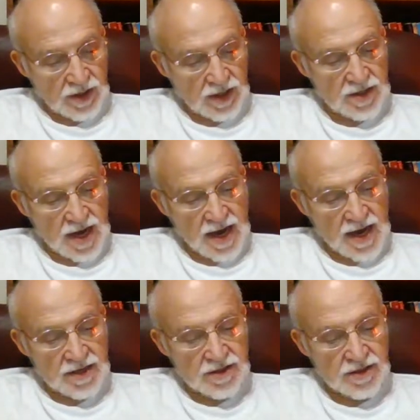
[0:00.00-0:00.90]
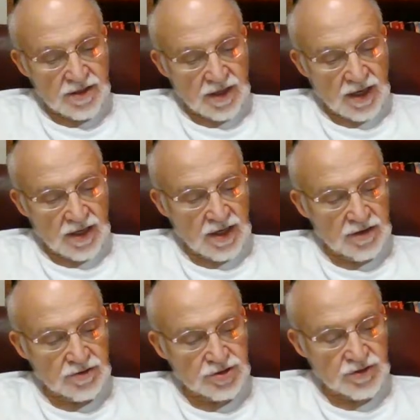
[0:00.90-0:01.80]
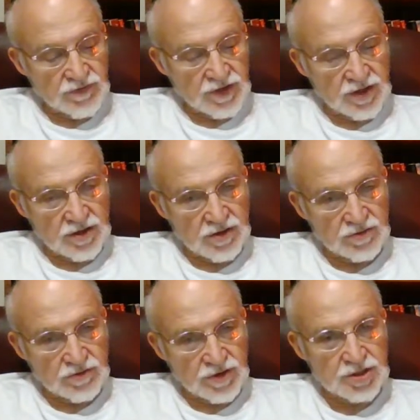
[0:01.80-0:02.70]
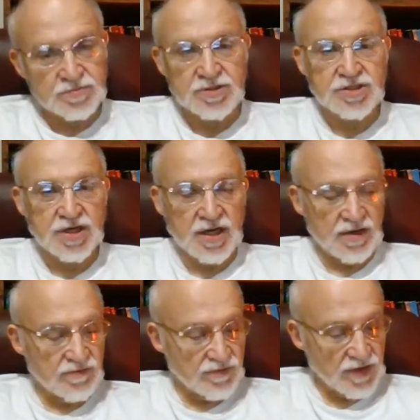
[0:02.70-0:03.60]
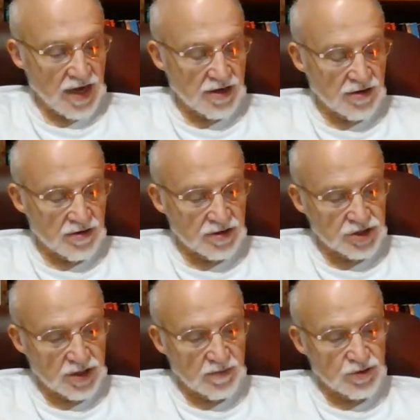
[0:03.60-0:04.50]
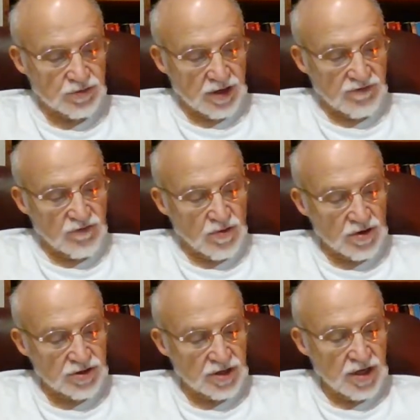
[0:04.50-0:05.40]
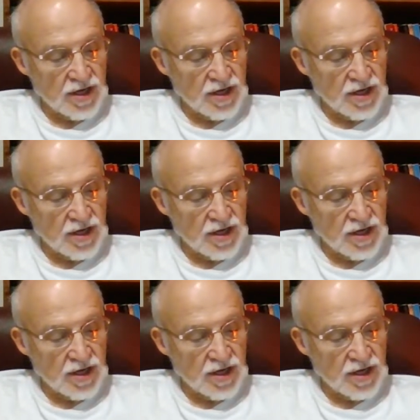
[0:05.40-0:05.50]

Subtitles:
He died in Hendersonville on Christmas Eve of that year, December 24th,